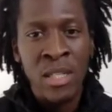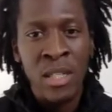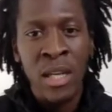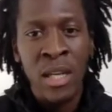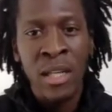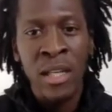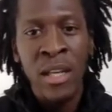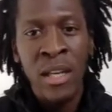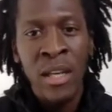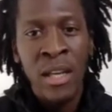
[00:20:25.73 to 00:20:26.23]

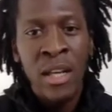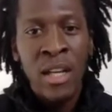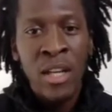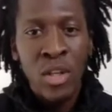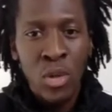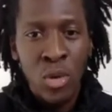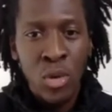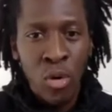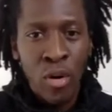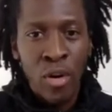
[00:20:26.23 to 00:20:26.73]
Like
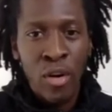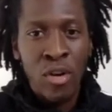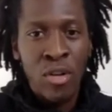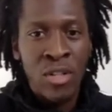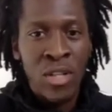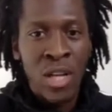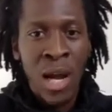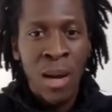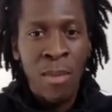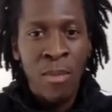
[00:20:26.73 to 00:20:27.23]
during your
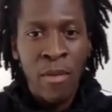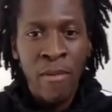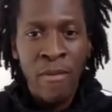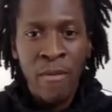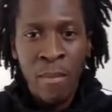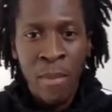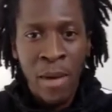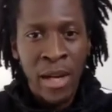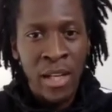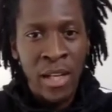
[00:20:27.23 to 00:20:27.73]
time of
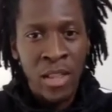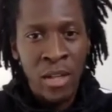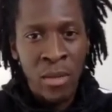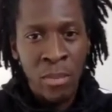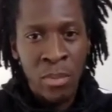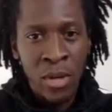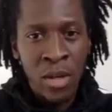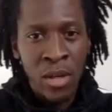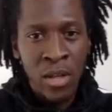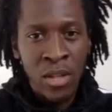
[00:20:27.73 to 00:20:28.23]
making the
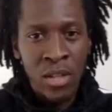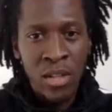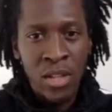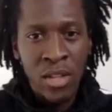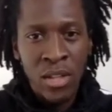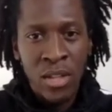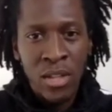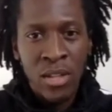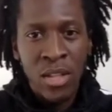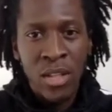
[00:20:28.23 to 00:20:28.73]
book,
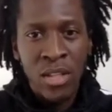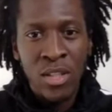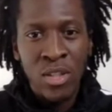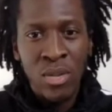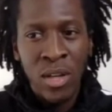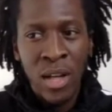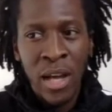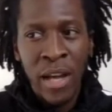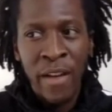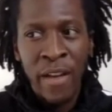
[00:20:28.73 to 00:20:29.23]
did you
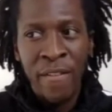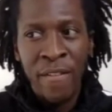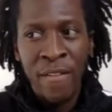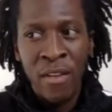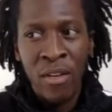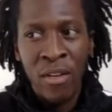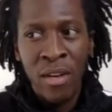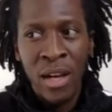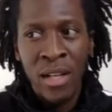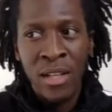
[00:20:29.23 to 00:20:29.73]
like
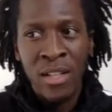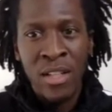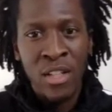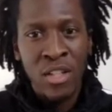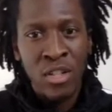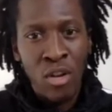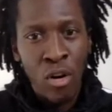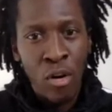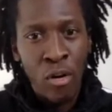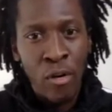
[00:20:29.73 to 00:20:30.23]
feel like
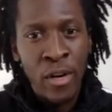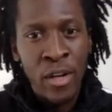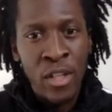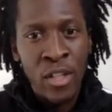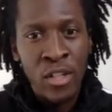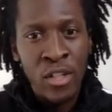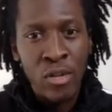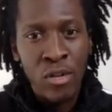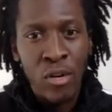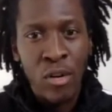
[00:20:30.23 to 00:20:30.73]

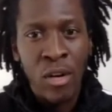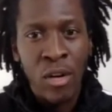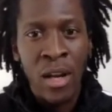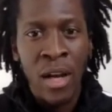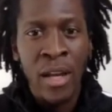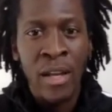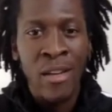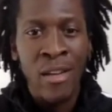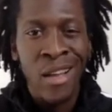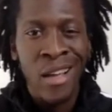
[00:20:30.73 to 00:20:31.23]
discouraged or
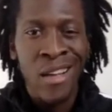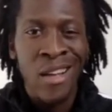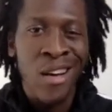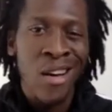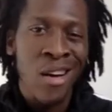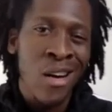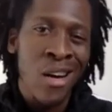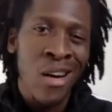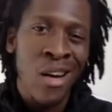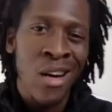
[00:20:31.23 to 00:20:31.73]
like
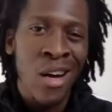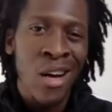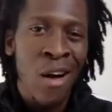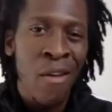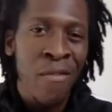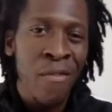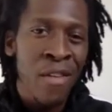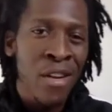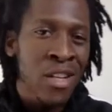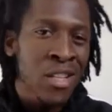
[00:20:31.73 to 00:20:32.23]

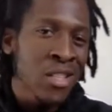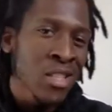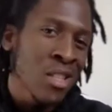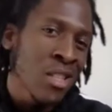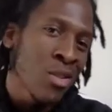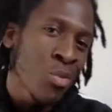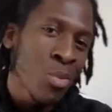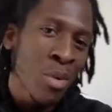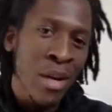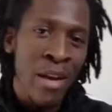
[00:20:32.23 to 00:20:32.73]
I'll finish it
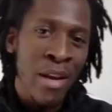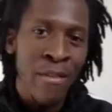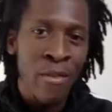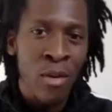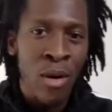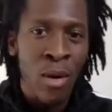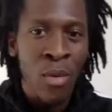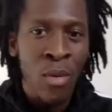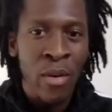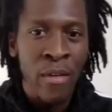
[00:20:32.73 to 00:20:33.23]

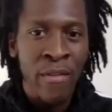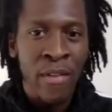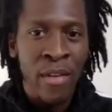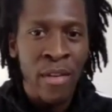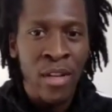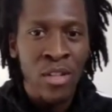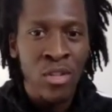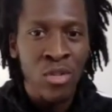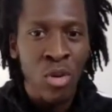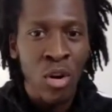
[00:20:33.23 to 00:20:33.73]
whenever I want to
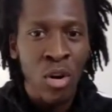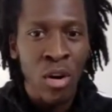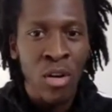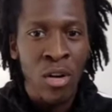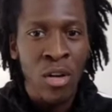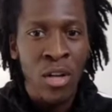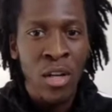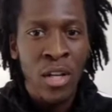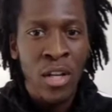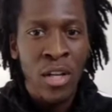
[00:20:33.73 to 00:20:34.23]
finish,
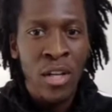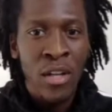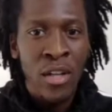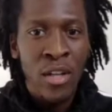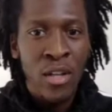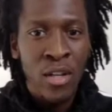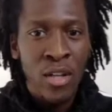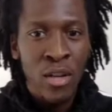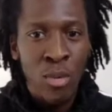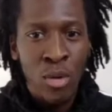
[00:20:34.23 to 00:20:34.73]
or
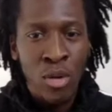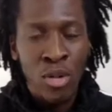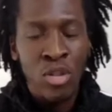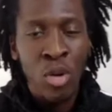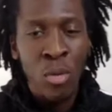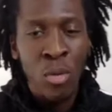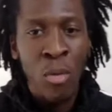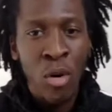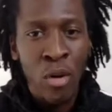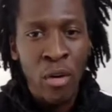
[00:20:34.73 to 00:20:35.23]
you were so
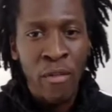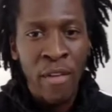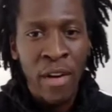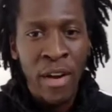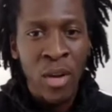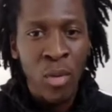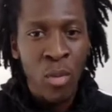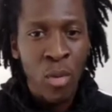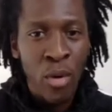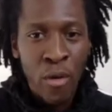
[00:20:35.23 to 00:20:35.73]

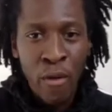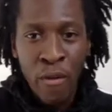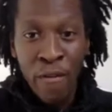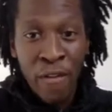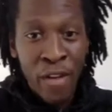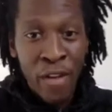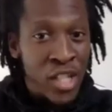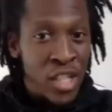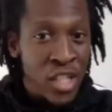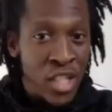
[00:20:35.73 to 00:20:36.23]
motivated where you
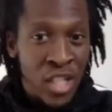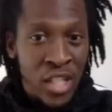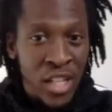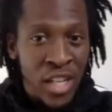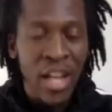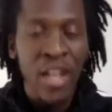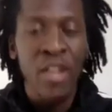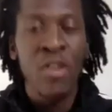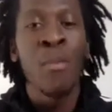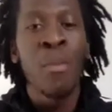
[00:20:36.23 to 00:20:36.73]
finished it
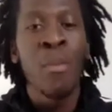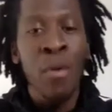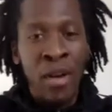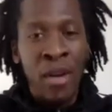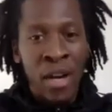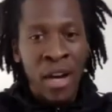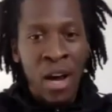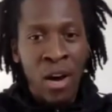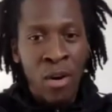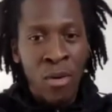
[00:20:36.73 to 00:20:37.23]
and you put
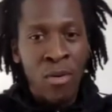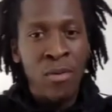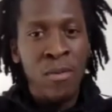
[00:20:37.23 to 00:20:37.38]
it out?